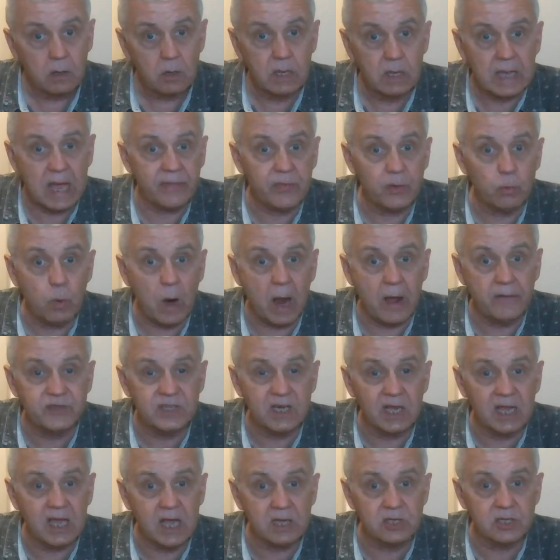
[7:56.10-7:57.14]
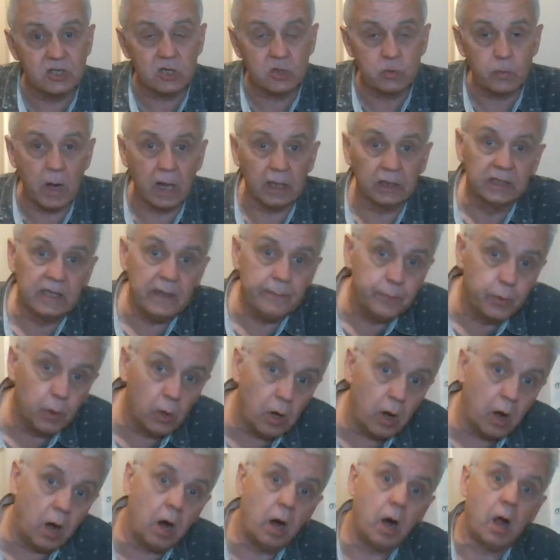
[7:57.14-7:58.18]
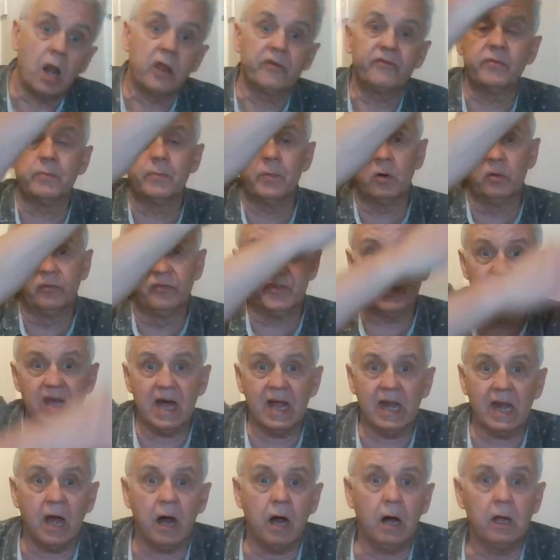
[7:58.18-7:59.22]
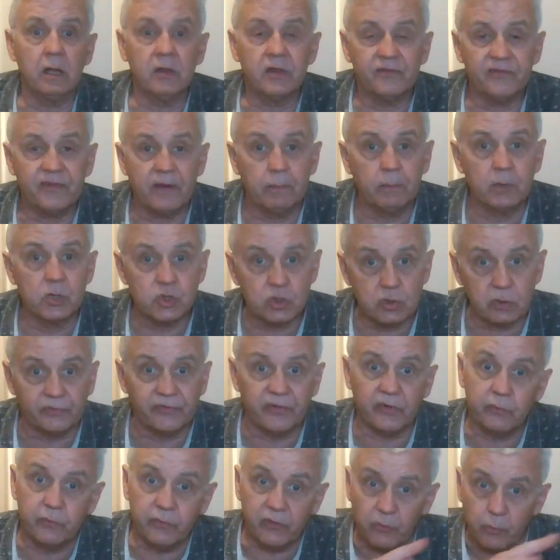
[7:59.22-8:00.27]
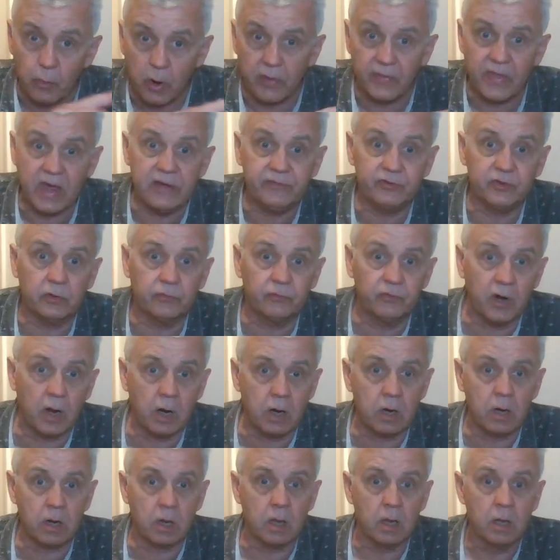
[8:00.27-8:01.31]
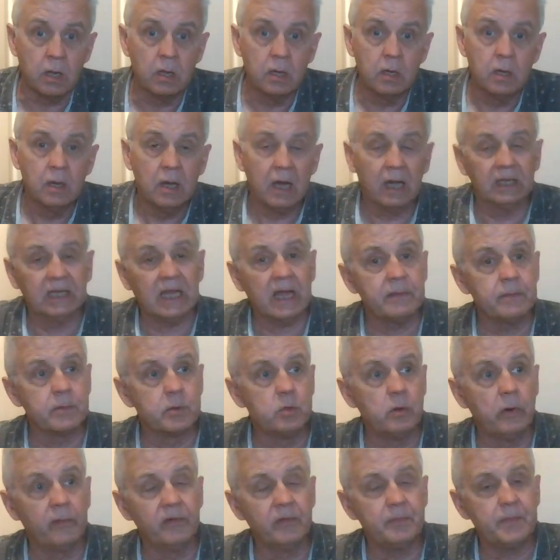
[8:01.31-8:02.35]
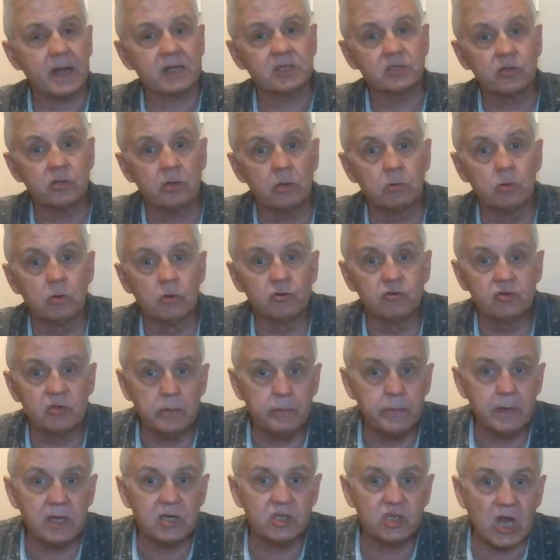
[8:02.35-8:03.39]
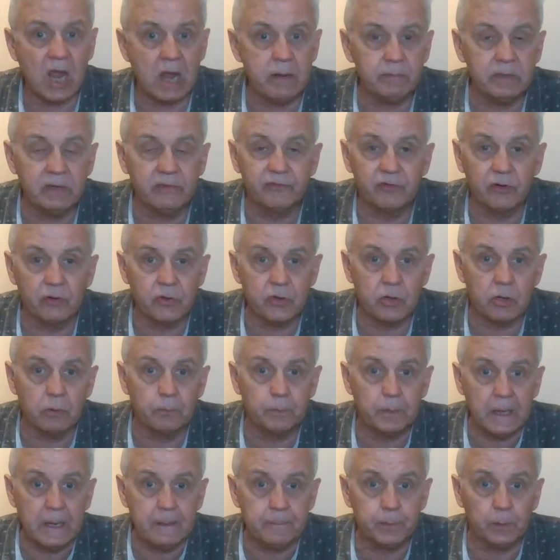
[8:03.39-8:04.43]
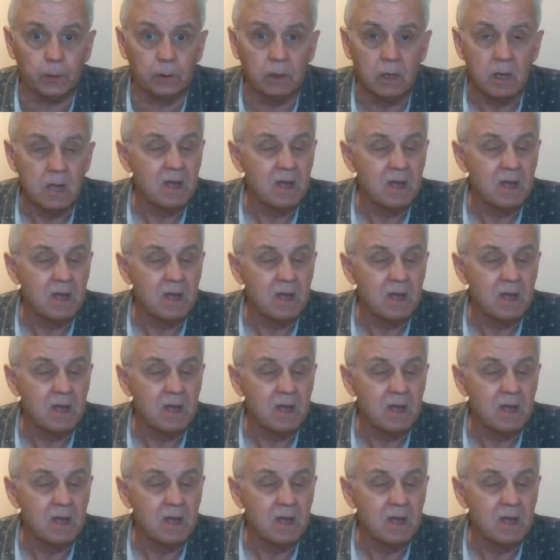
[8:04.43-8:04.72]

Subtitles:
Get the wives and kids as well. Deport all of them over there. Let all the families suffer for what they've done wrong. And let them go over back to their own country and be shamed in front of their own people.